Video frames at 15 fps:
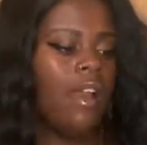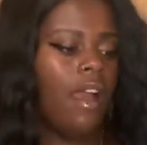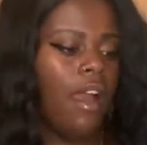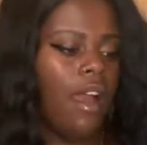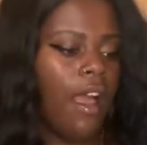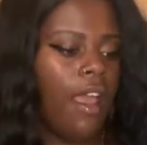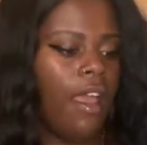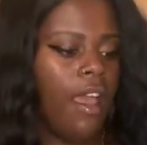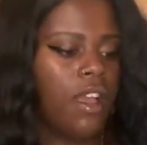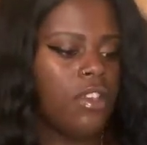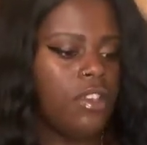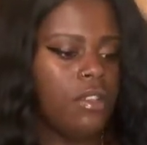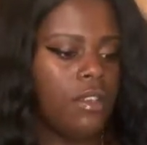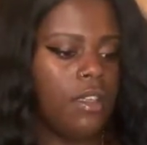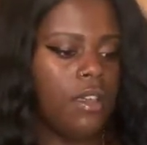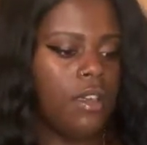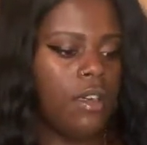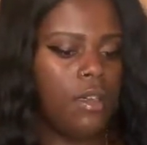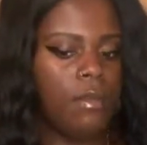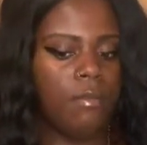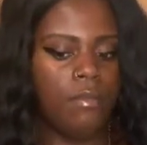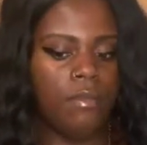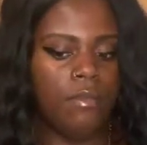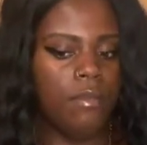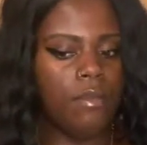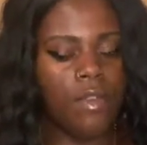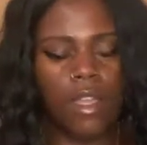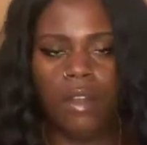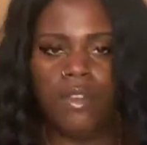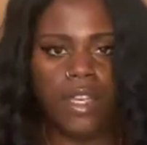I actually
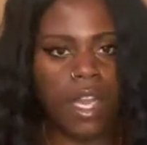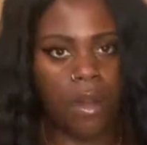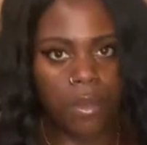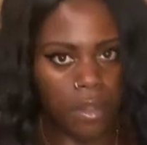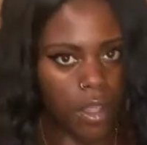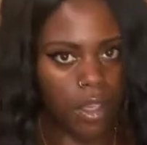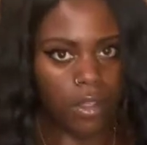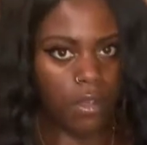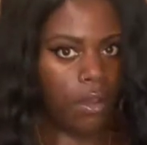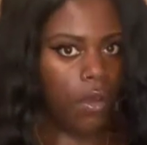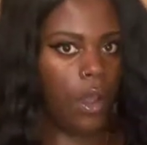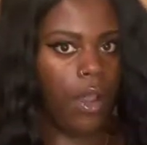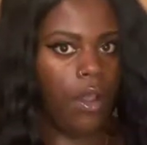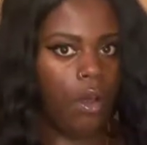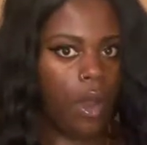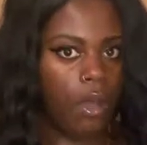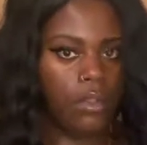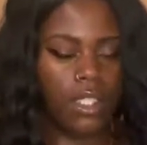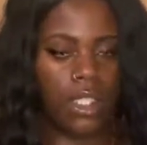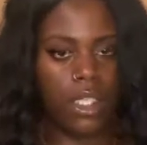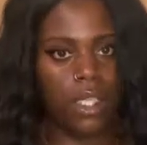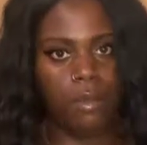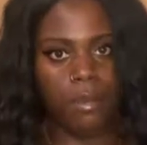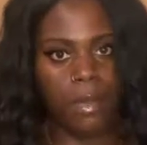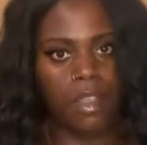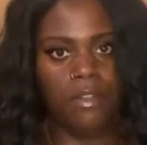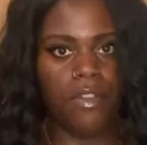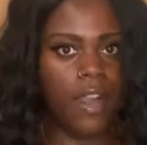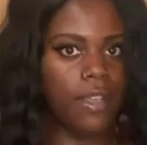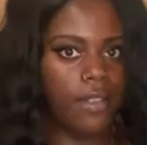every now and then, you know, I go out to eat with my
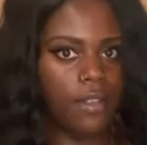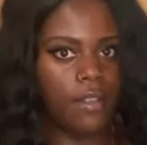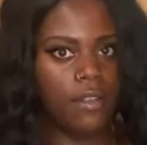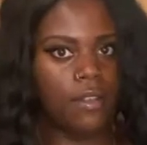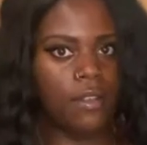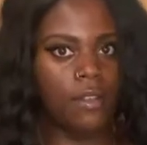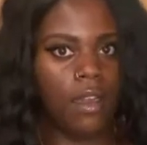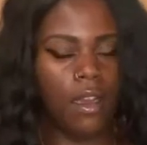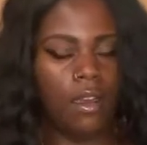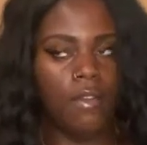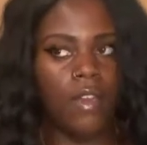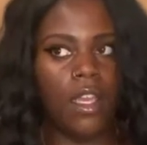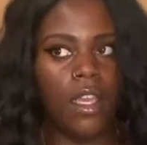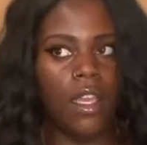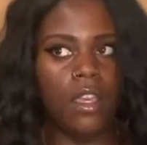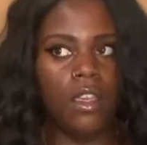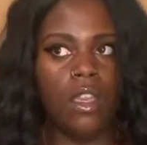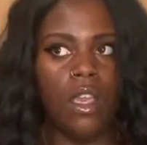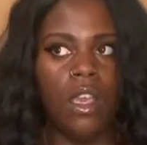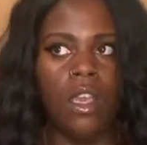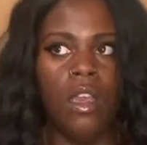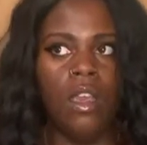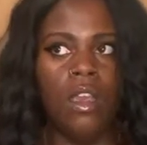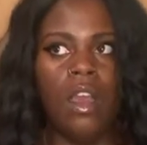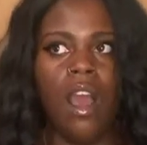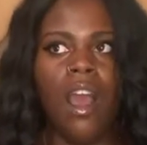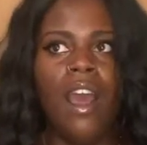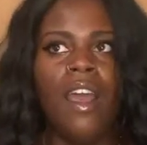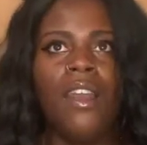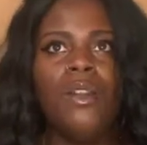friends and stuff, and
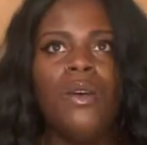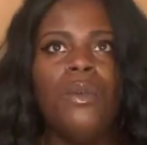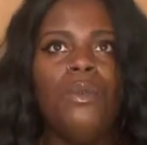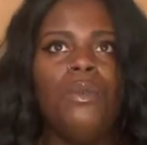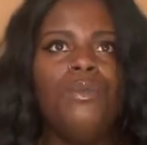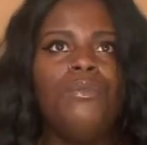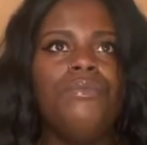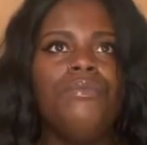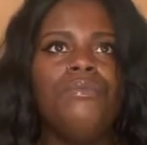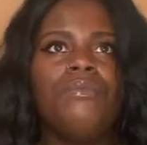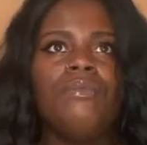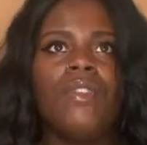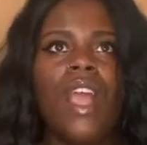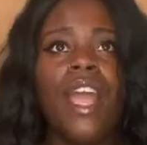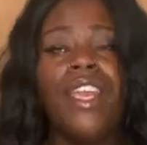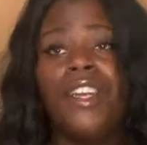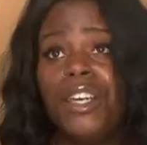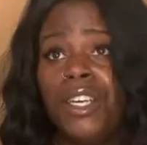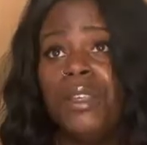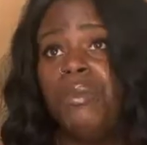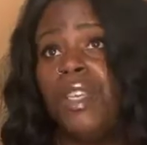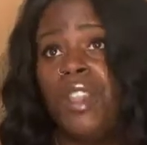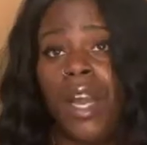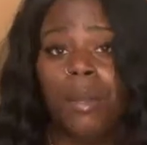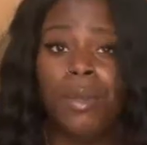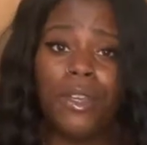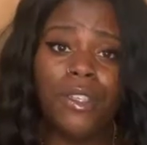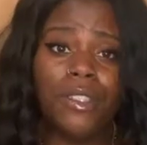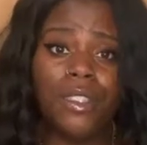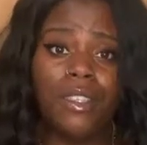I could be that
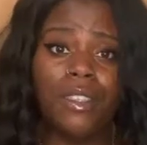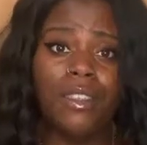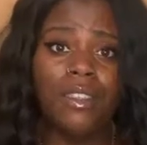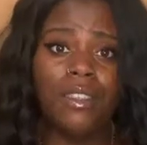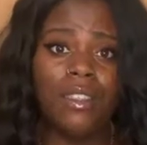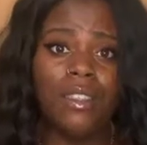person,